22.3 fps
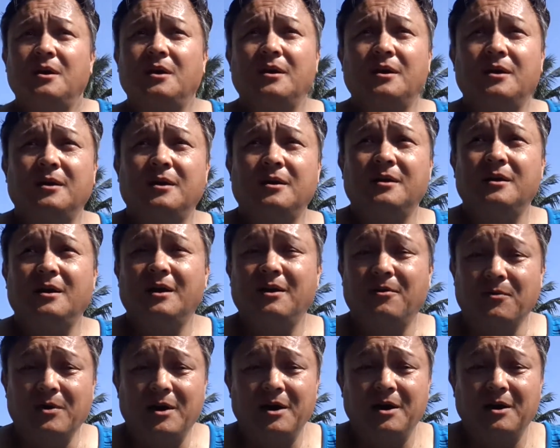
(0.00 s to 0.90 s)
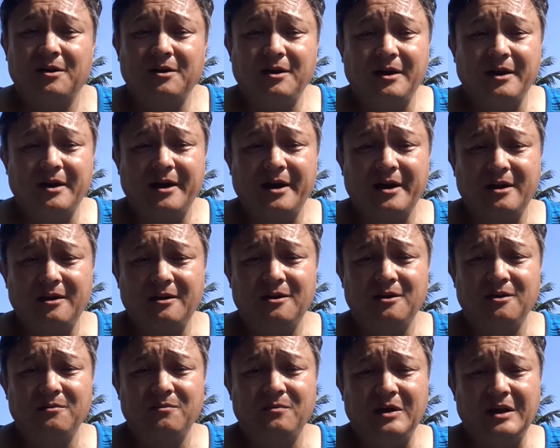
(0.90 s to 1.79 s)
Ironically, I got a
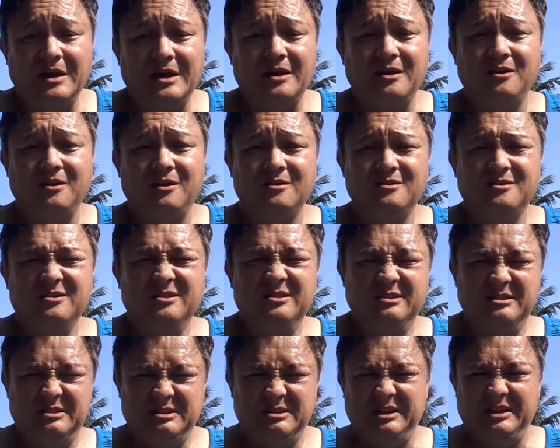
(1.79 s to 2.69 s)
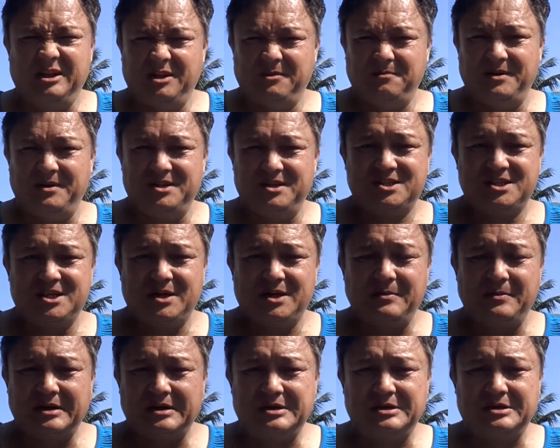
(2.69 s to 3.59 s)
little bit
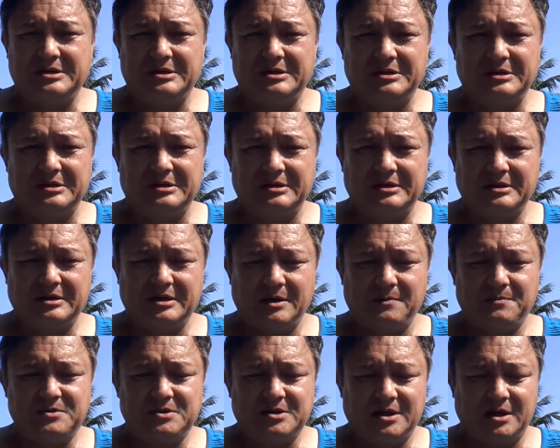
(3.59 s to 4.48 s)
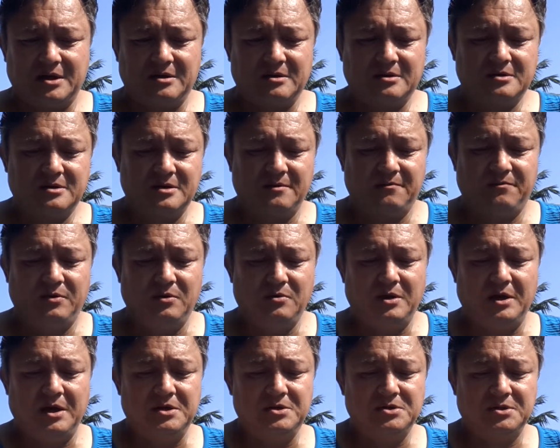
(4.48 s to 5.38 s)
stomach upset a few
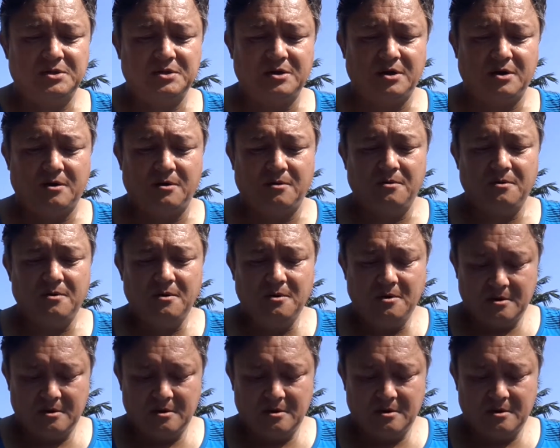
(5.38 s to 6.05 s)
days ago.